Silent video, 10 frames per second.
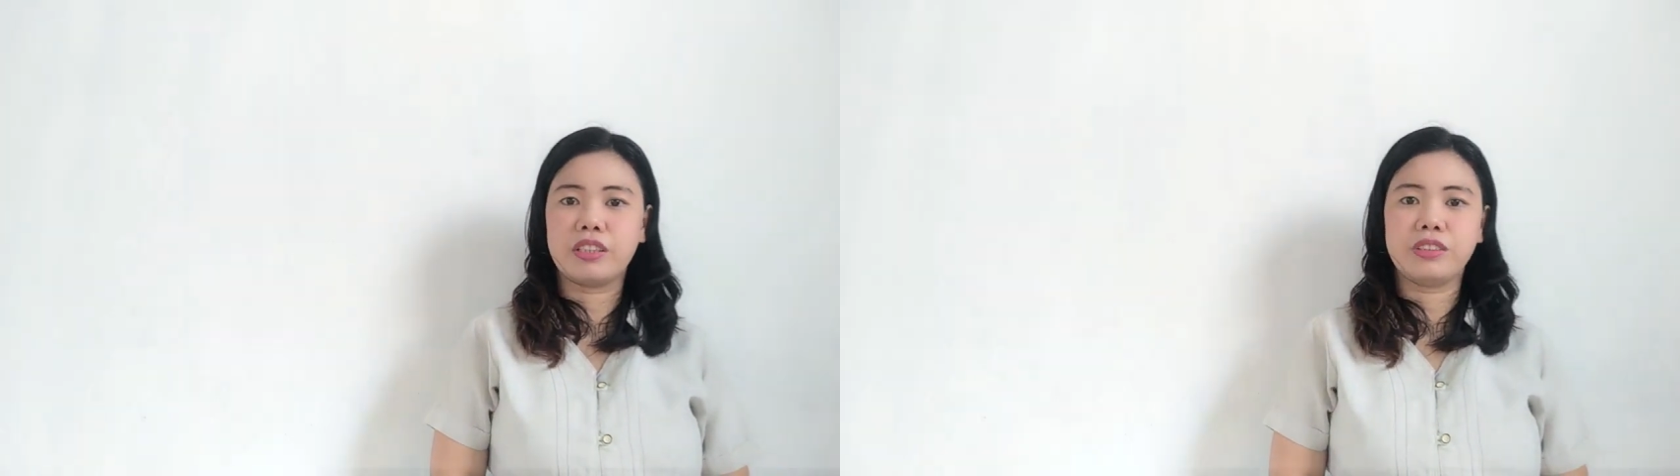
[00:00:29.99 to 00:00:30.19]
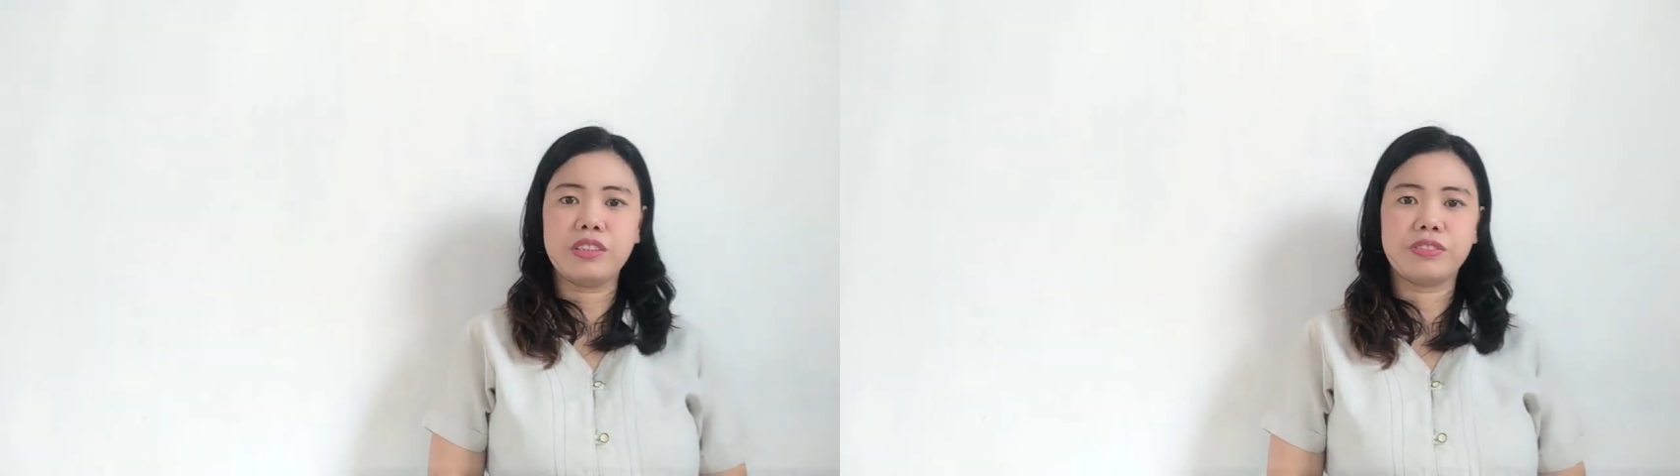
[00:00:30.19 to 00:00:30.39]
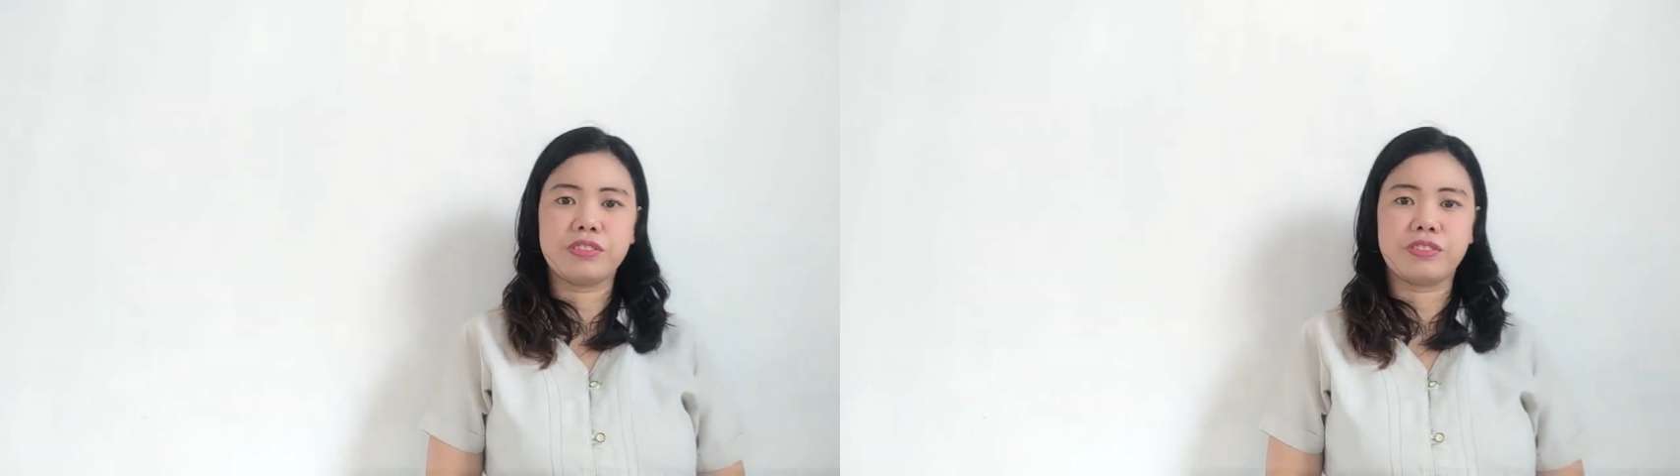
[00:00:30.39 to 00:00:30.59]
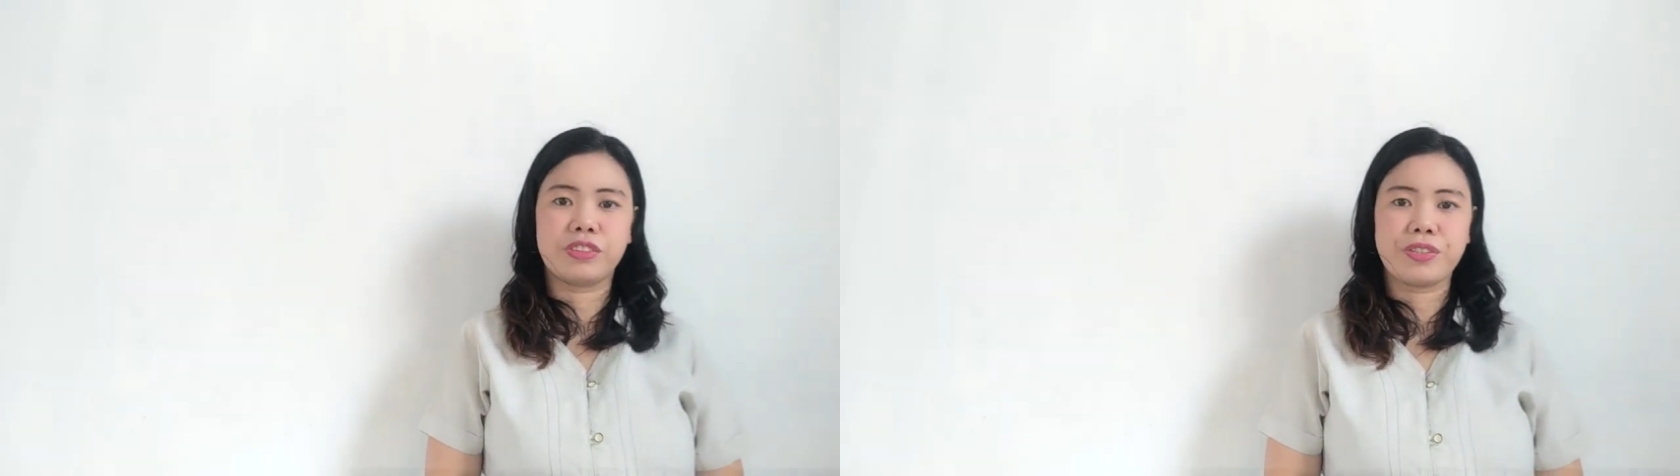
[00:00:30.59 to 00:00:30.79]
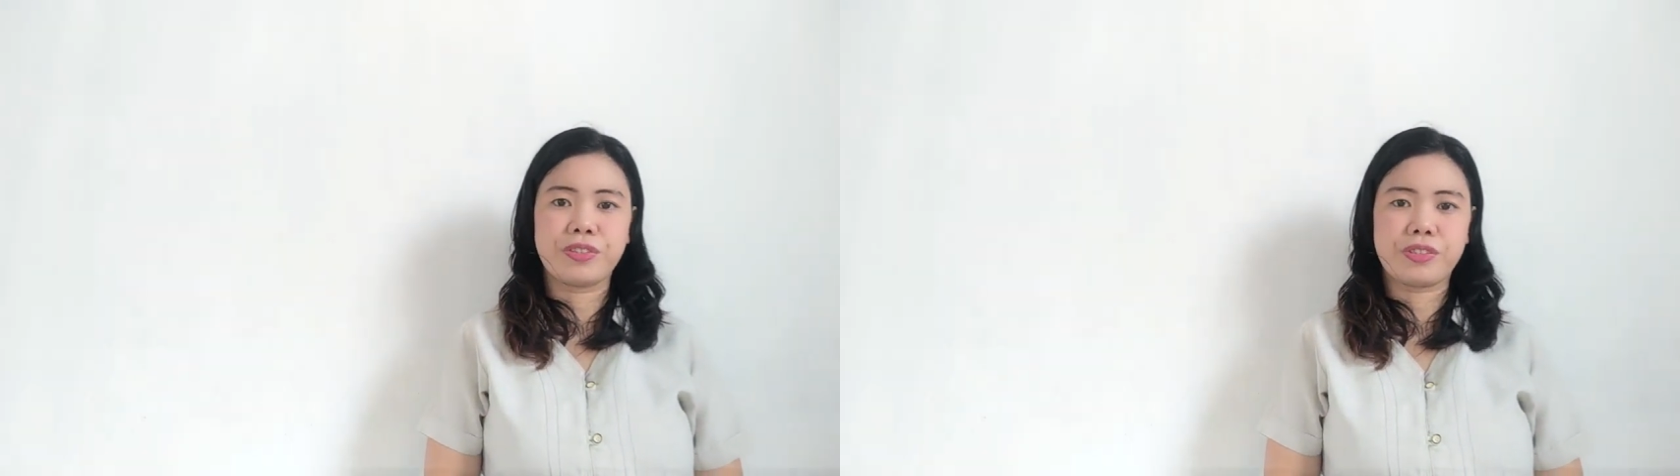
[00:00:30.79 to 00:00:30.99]
review
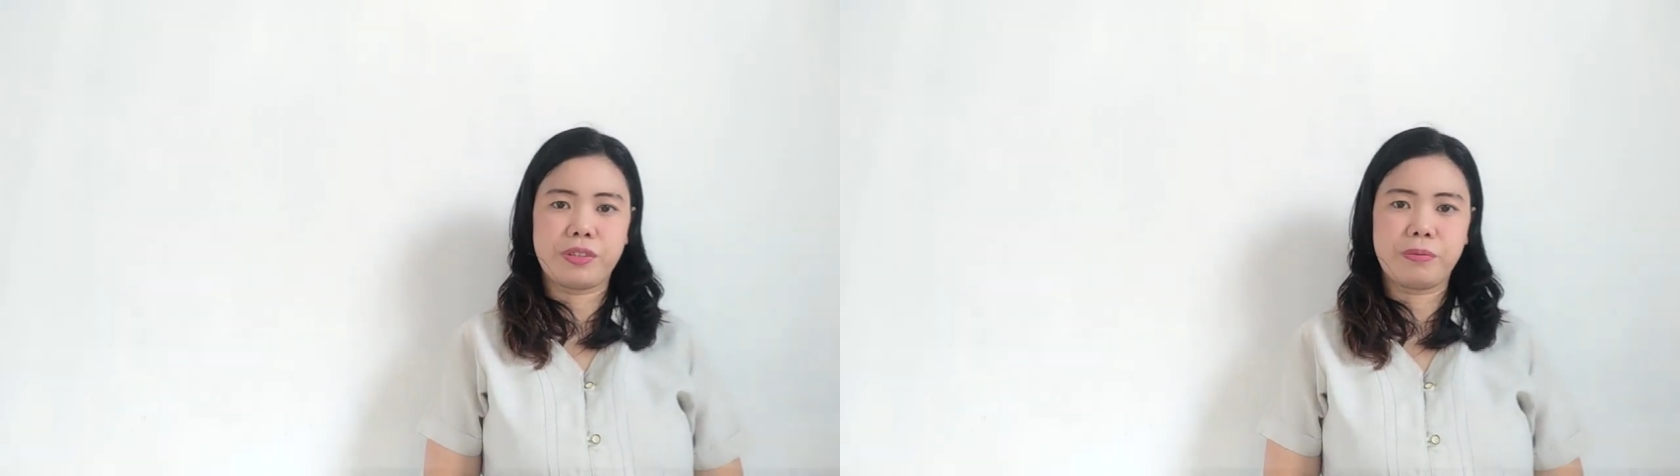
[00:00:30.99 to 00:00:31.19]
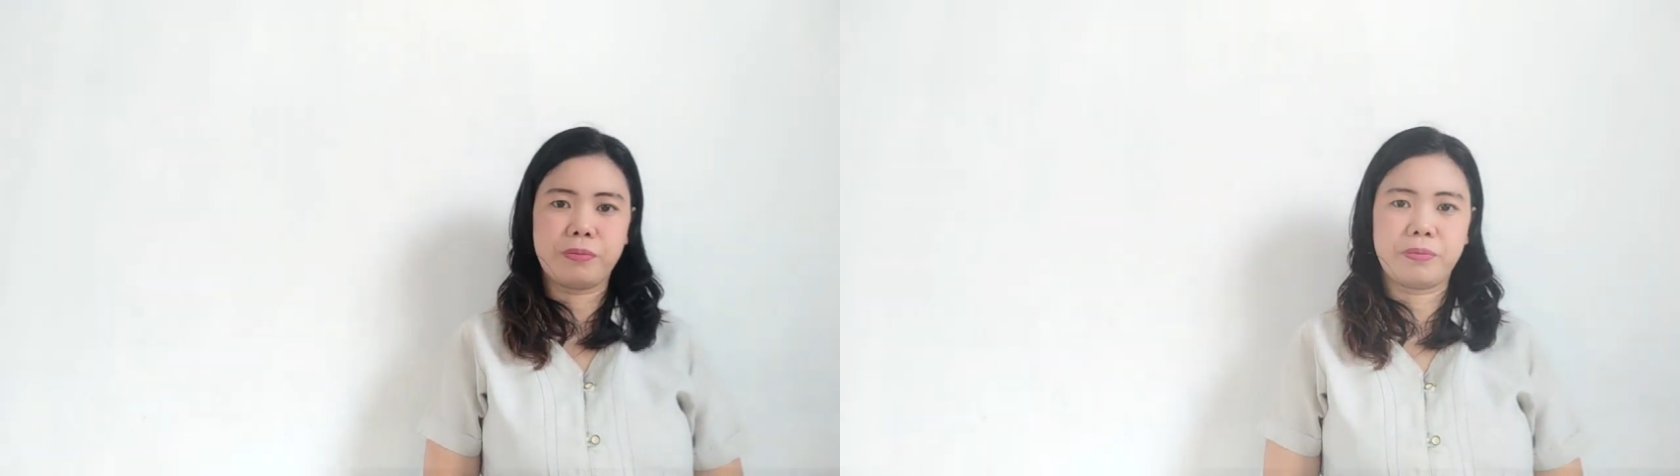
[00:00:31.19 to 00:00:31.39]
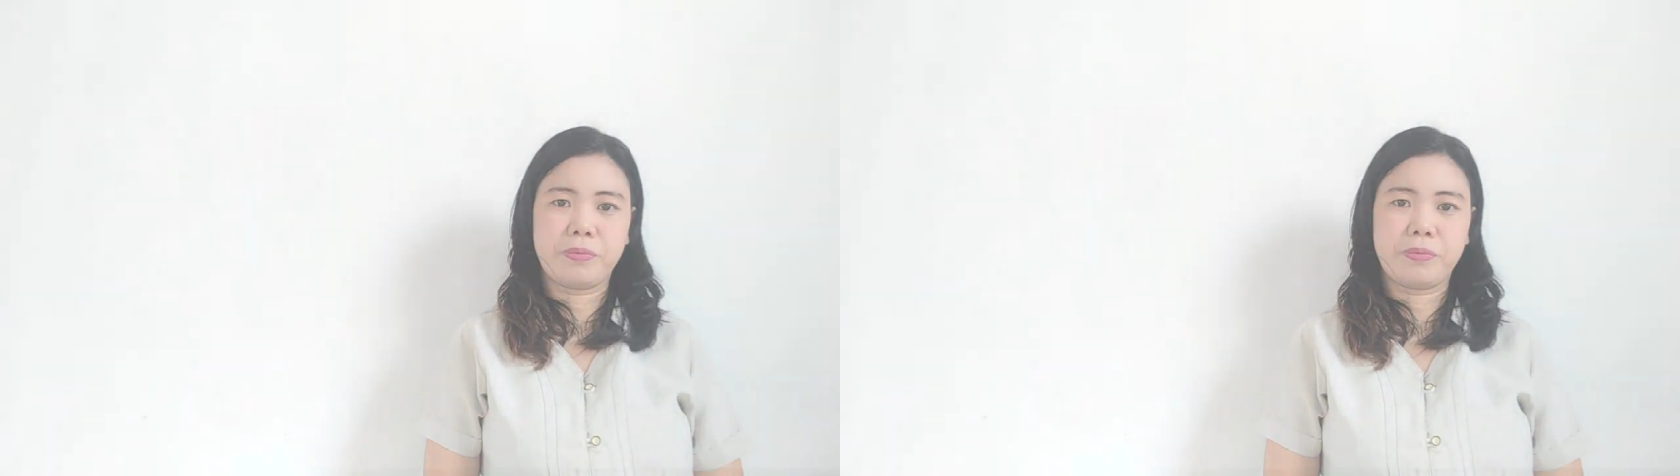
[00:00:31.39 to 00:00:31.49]
first.